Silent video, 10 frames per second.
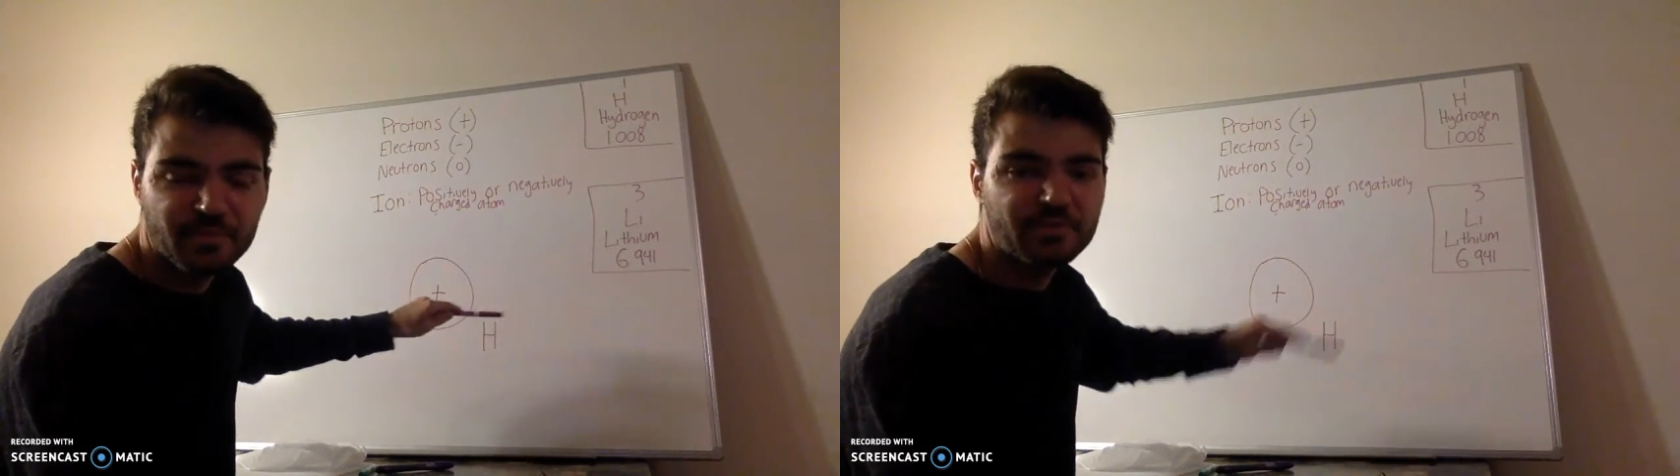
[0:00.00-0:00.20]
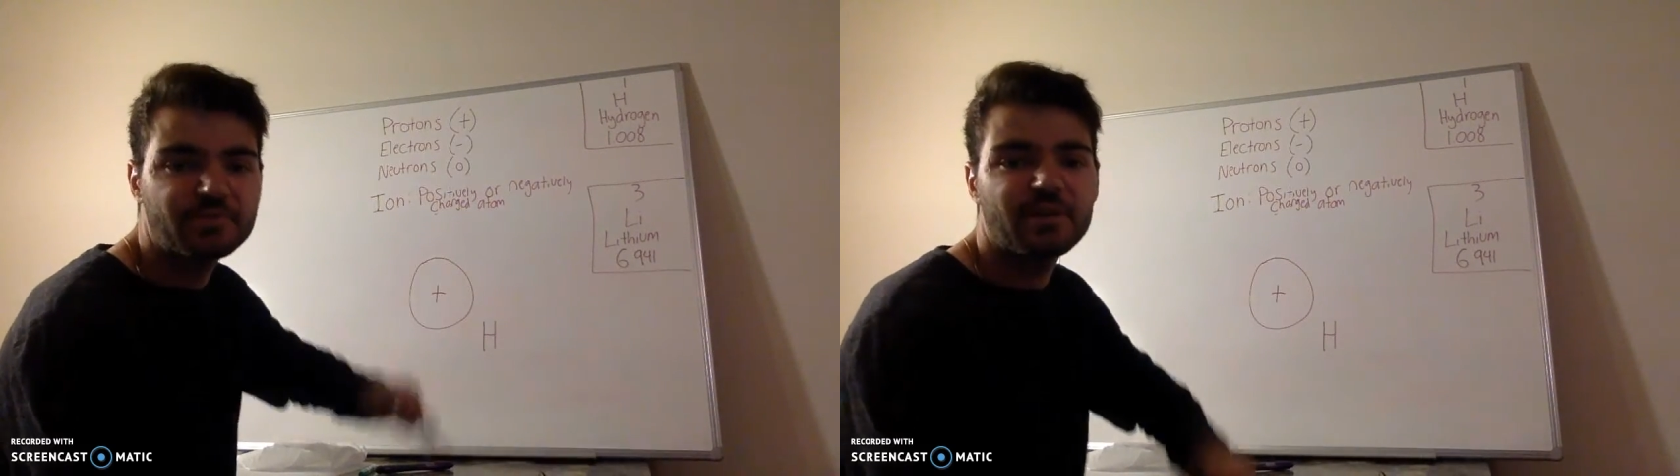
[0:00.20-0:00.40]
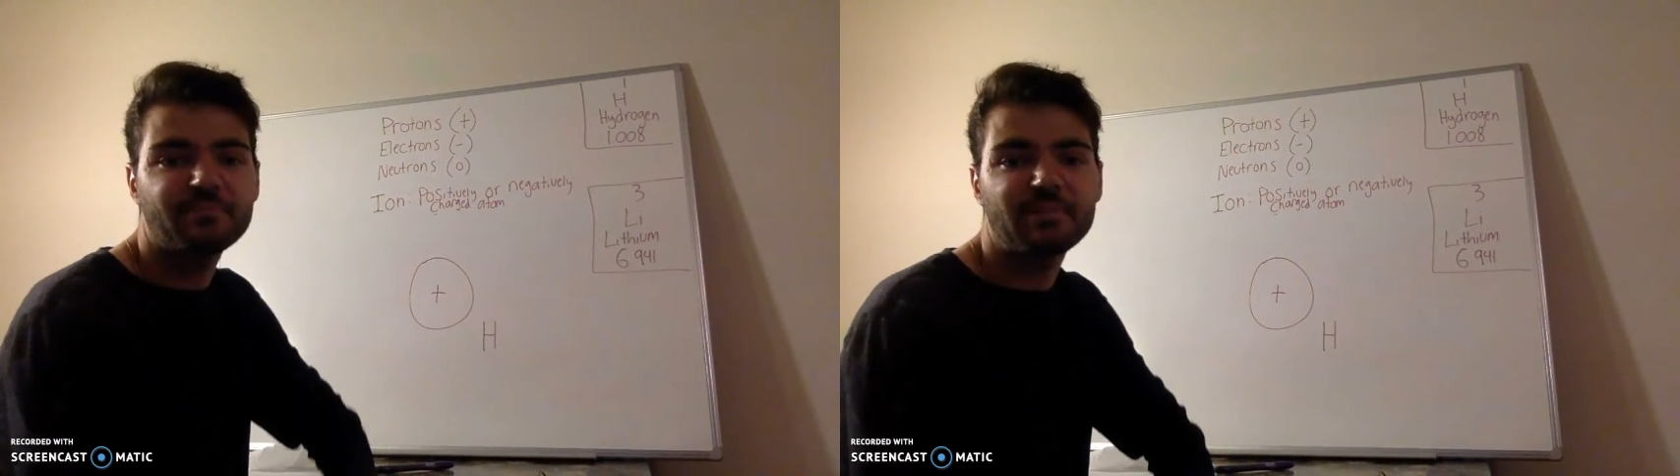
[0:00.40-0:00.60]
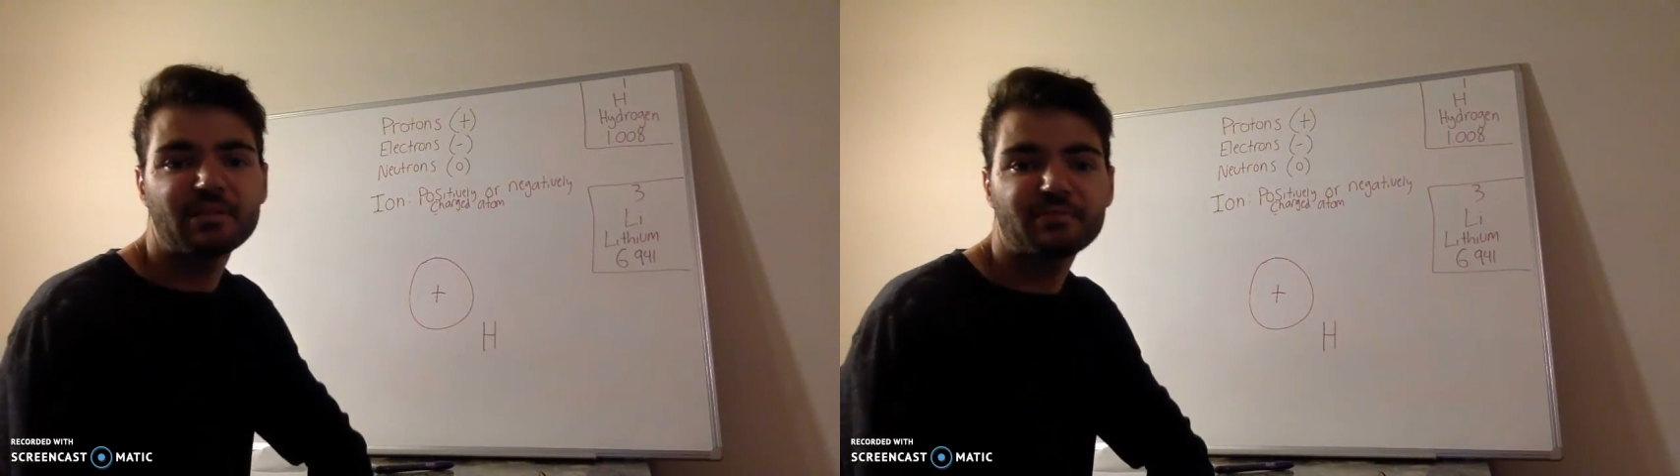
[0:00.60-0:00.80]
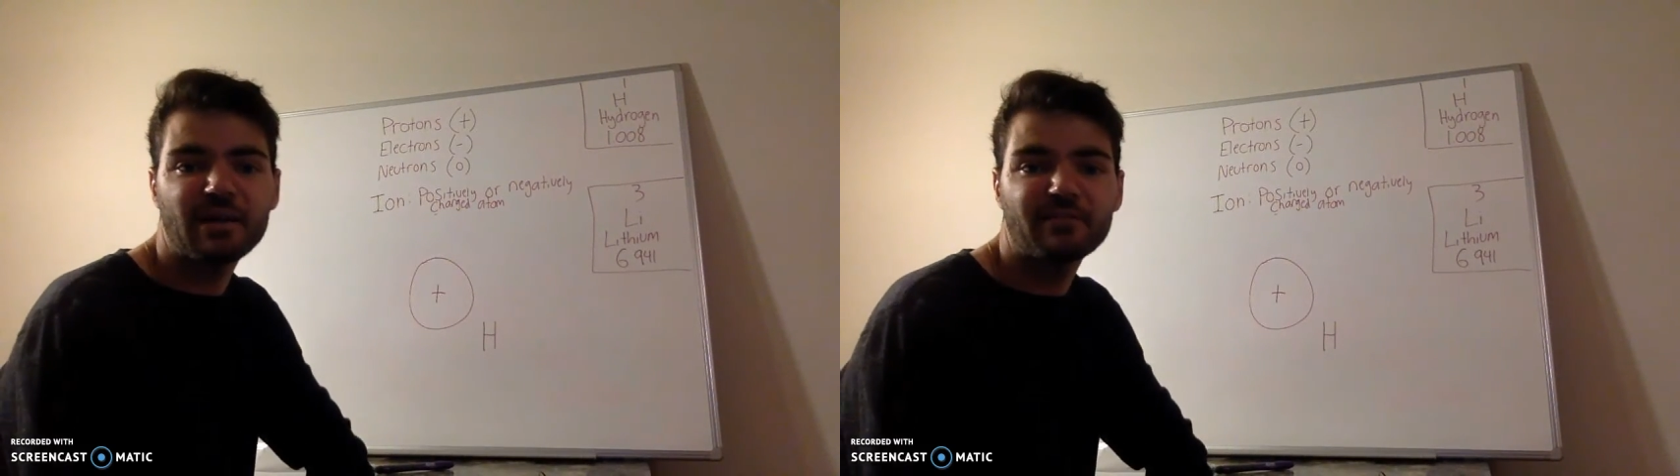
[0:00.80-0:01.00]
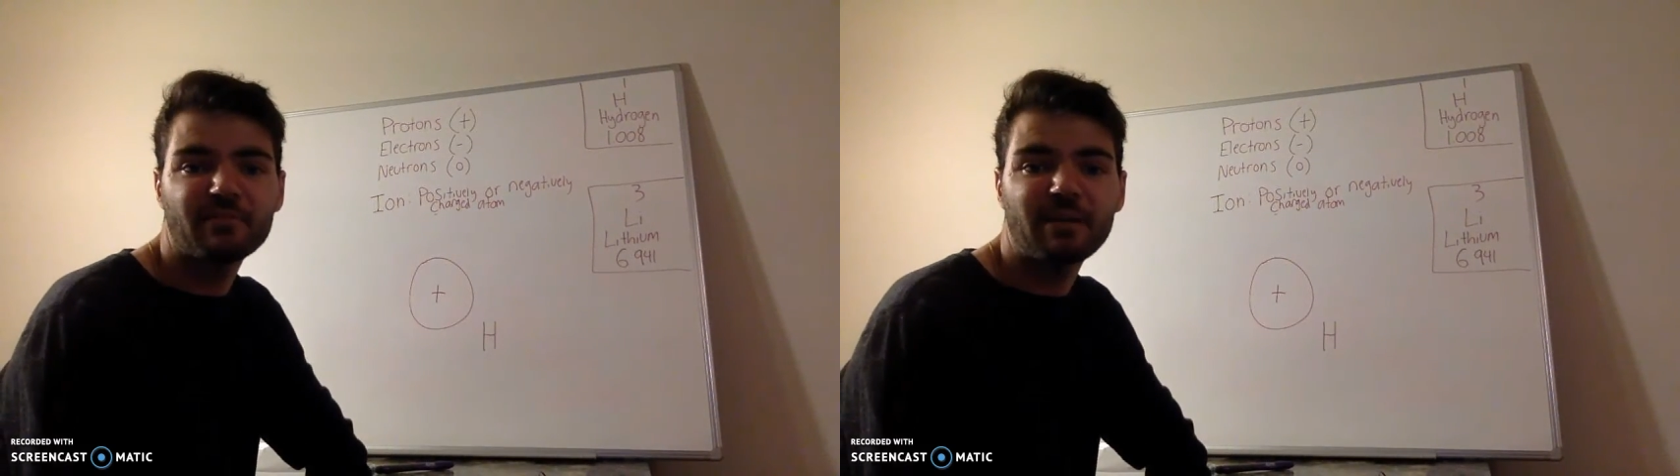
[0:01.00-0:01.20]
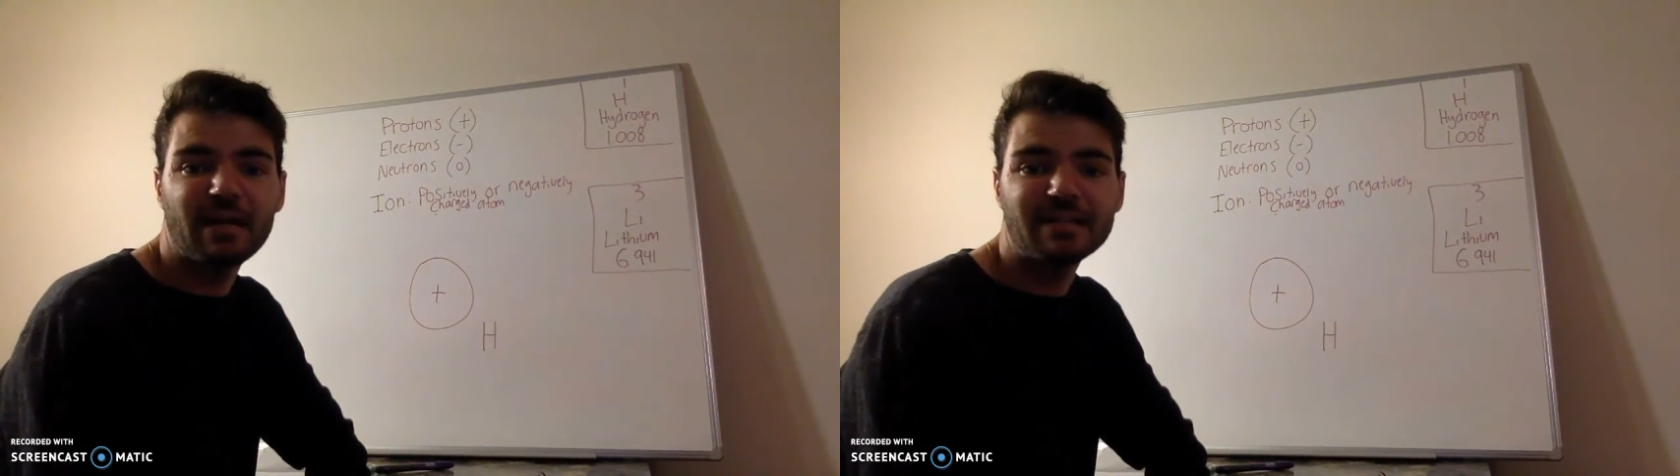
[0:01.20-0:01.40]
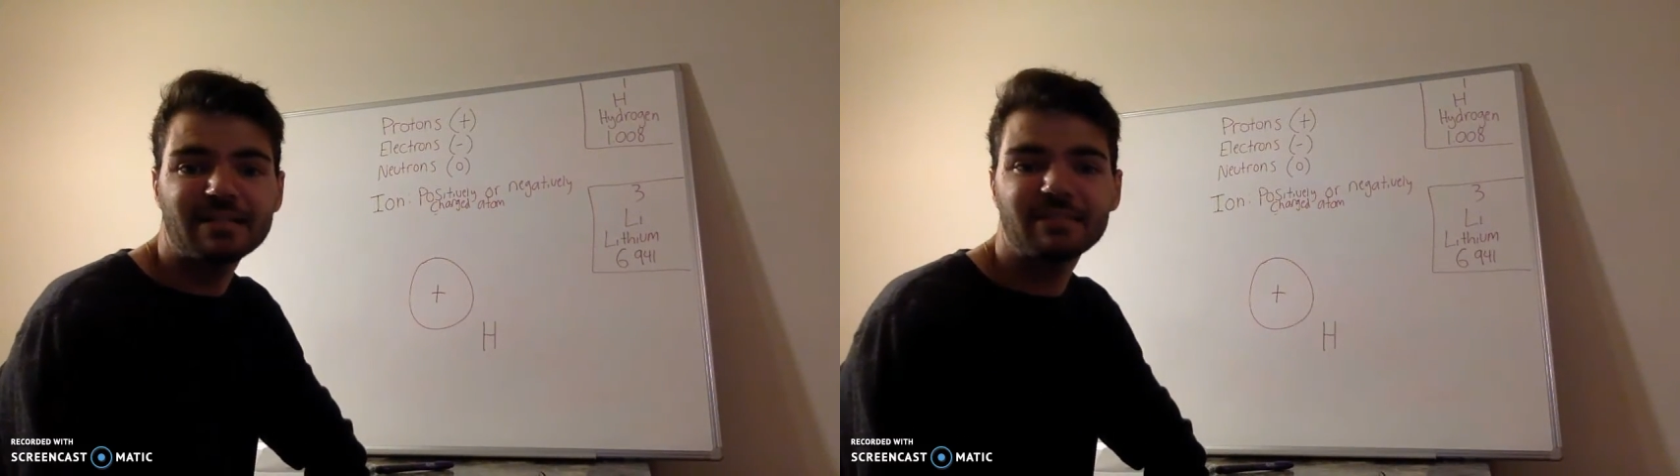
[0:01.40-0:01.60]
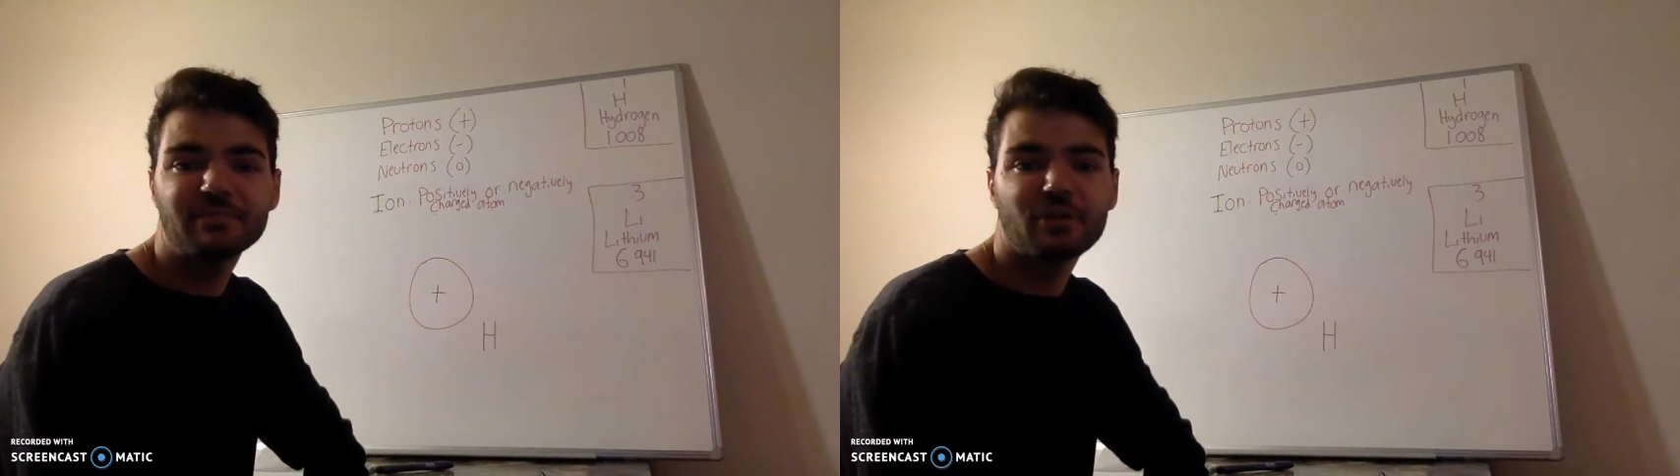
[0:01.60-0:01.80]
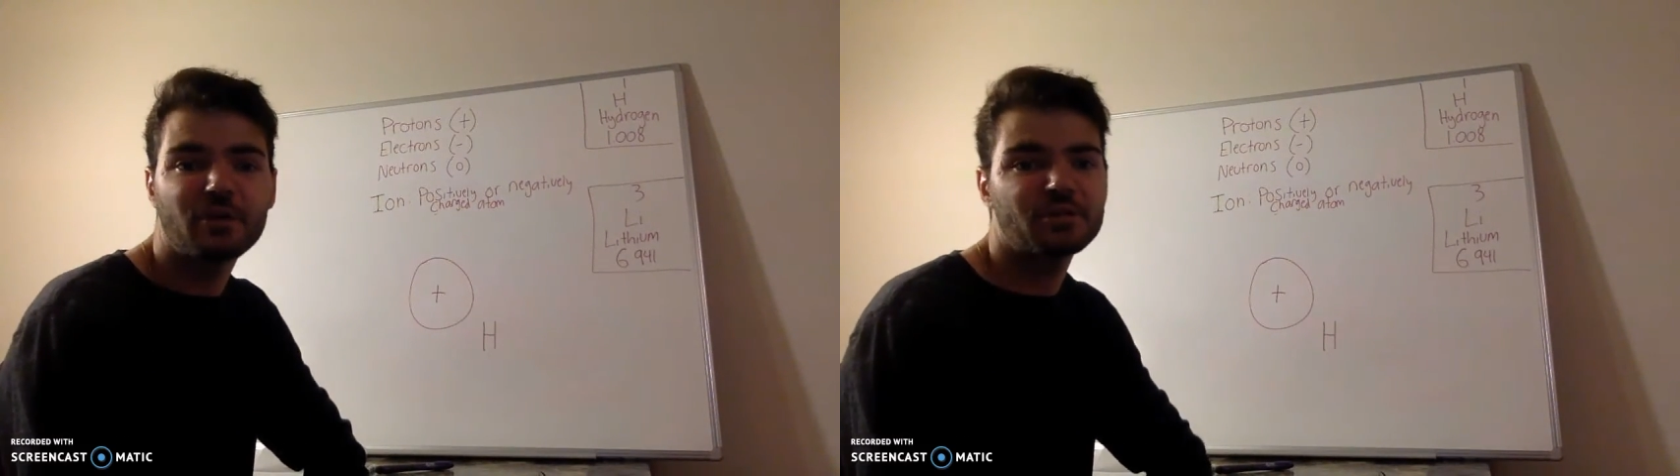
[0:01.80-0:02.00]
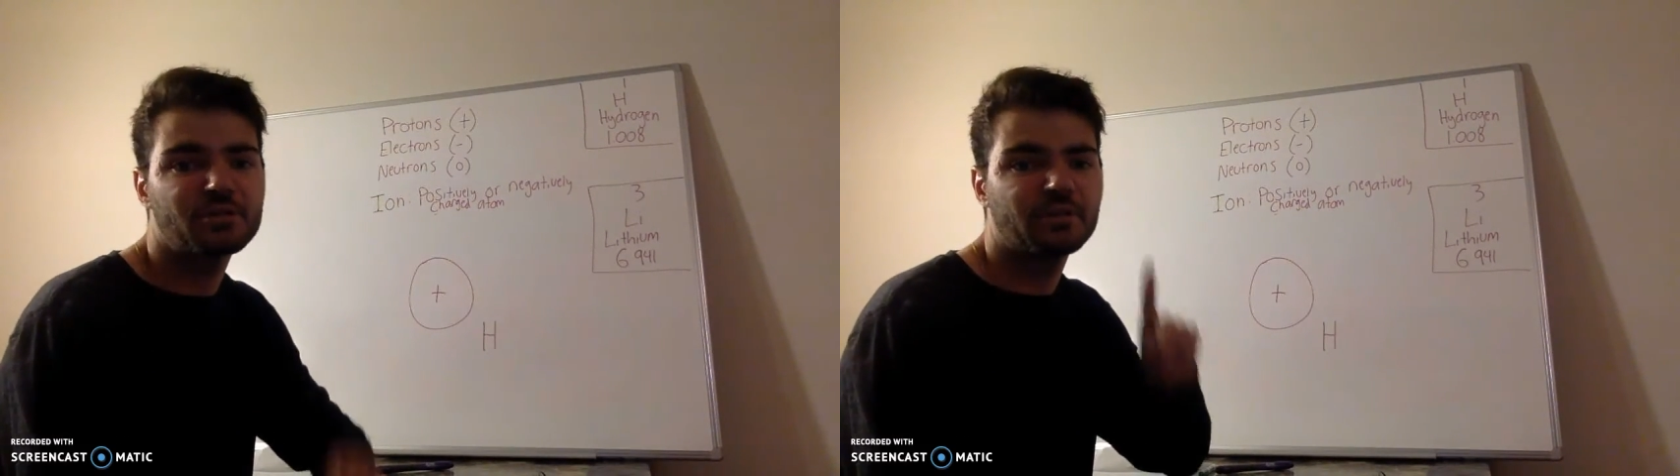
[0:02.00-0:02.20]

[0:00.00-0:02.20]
So that means we have a positive charge